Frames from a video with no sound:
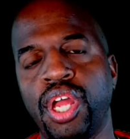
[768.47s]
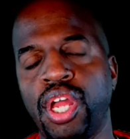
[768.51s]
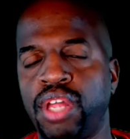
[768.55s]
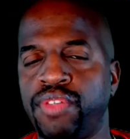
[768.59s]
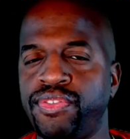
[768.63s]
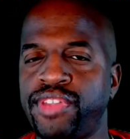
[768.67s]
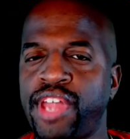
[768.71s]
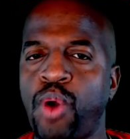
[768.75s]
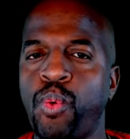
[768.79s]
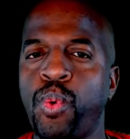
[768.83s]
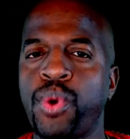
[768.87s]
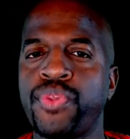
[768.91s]

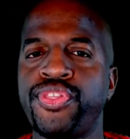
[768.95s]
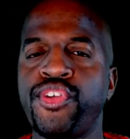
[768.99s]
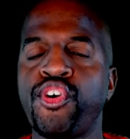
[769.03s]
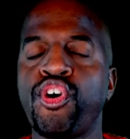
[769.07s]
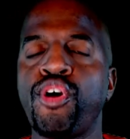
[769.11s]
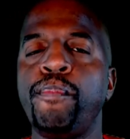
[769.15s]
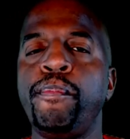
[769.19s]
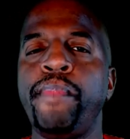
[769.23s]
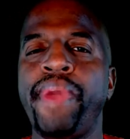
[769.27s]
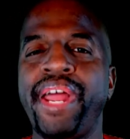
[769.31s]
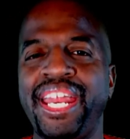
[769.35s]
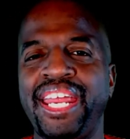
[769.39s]
Now, what they're
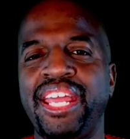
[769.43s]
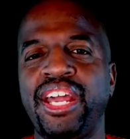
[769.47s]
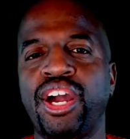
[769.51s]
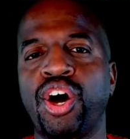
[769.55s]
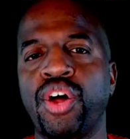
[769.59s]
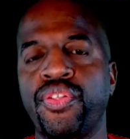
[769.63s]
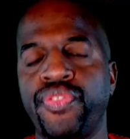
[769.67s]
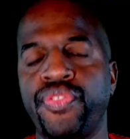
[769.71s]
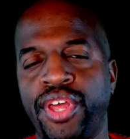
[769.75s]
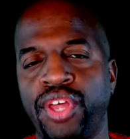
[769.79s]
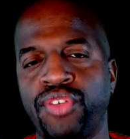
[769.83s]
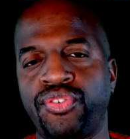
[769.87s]
omitting
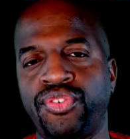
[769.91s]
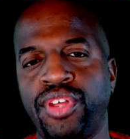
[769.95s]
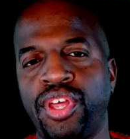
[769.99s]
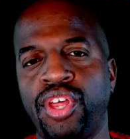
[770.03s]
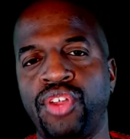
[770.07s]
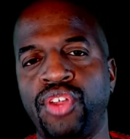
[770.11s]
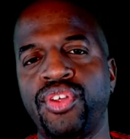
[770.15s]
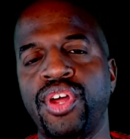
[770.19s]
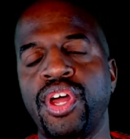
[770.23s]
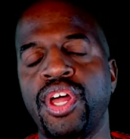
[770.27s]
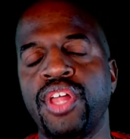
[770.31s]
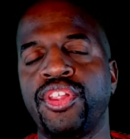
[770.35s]
on this
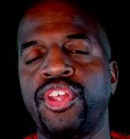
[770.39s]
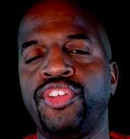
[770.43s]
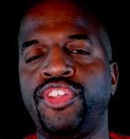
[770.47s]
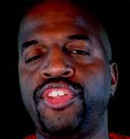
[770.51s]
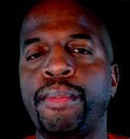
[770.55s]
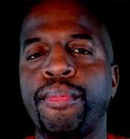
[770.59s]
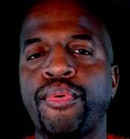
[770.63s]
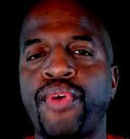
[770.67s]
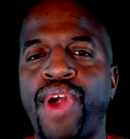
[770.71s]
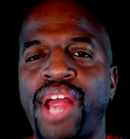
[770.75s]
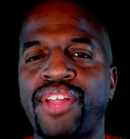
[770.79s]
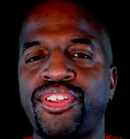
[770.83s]
is the
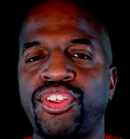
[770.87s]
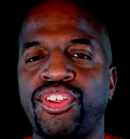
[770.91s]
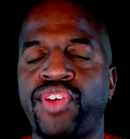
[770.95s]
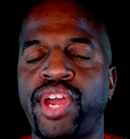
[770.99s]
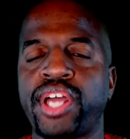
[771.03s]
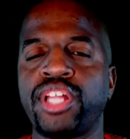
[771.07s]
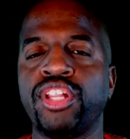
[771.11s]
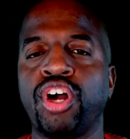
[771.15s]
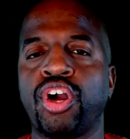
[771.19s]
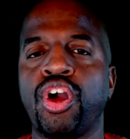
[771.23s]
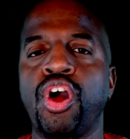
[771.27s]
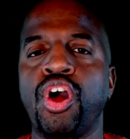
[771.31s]
Democrats are
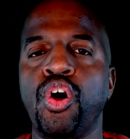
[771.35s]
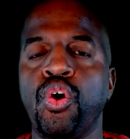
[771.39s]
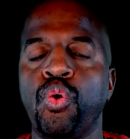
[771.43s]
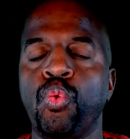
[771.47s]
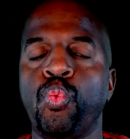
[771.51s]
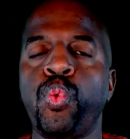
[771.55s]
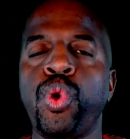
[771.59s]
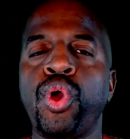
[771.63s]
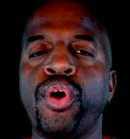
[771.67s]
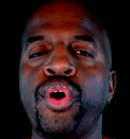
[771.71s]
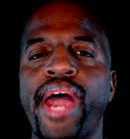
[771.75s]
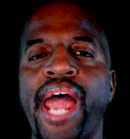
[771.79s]
saying, look,
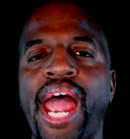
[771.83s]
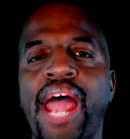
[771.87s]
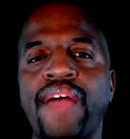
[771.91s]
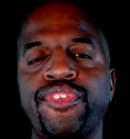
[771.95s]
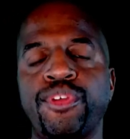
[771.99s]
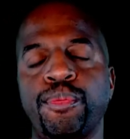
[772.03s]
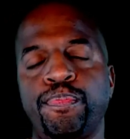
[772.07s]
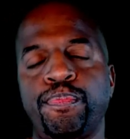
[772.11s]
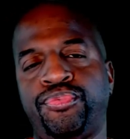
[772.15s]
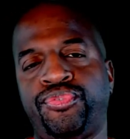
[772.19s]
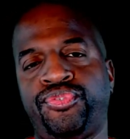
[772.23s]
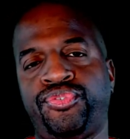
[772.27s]
we don't have
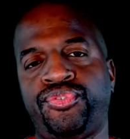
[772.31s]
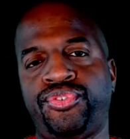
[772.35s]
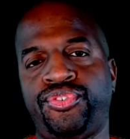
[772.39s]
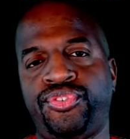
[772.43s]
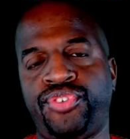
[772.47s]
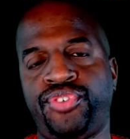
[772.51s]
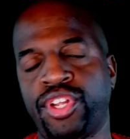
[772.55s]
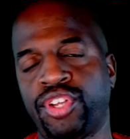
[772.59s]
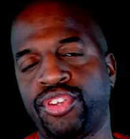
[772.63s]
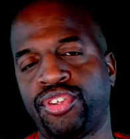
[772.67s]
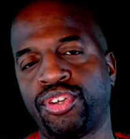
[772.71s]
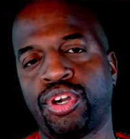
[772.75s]
to
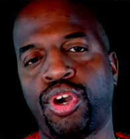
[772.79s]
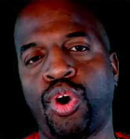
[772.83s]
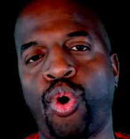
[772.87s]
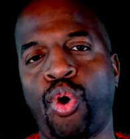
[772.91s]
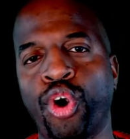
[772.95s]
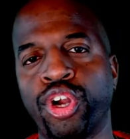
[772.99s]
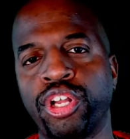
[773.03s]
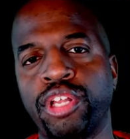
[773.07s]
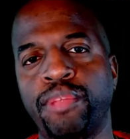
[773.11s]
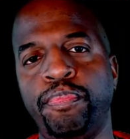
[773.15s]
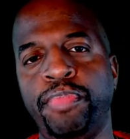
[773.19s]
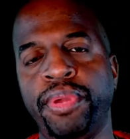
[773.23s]
send it to
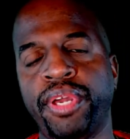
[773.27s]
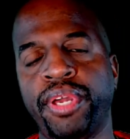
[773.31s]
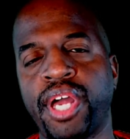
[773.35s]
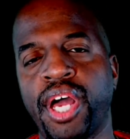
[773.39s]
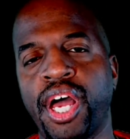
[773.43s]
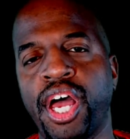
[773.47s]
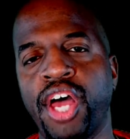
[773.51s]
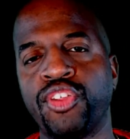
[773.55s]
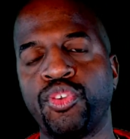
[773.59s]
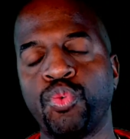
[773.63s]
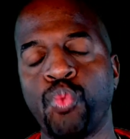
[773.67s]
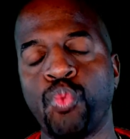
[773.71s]
court
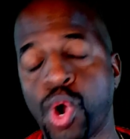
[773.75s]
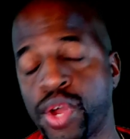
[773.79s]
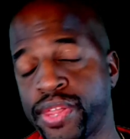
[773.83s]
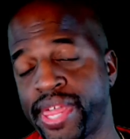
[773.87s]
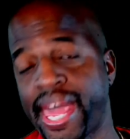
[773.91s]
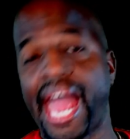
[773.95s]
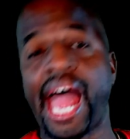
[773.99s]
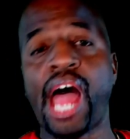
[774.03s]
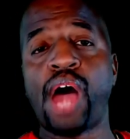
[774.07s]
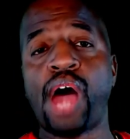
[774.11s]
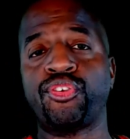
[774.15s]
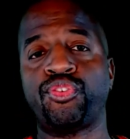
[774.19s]
because we're the
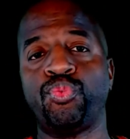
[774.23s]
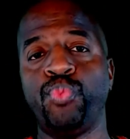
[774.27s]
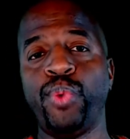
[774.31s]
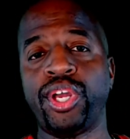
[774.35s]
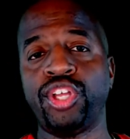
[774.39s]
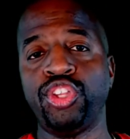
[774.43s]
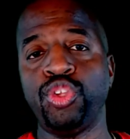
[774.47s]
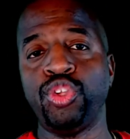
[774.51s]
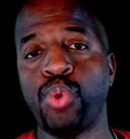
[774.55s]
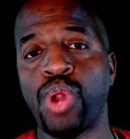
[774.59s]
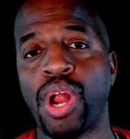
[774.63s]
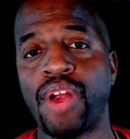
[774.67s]
House. We
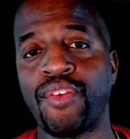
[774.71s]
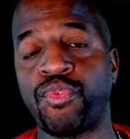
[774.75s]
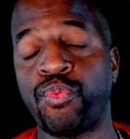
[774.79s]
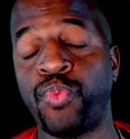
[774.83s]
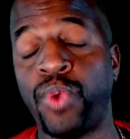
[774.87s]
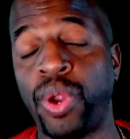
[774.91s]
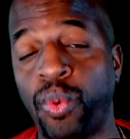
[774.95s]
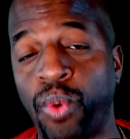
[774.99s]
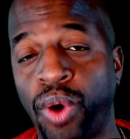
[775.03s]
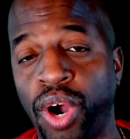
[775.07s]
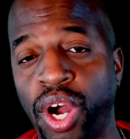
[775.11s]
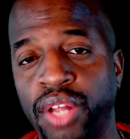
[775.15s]
can do whatever
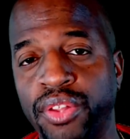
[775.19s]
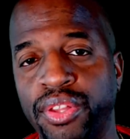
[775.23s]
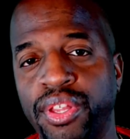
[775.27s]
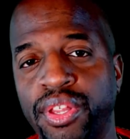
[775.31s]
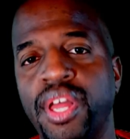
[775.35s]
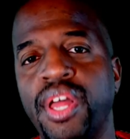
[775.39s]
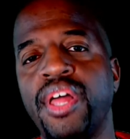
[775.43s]
we want.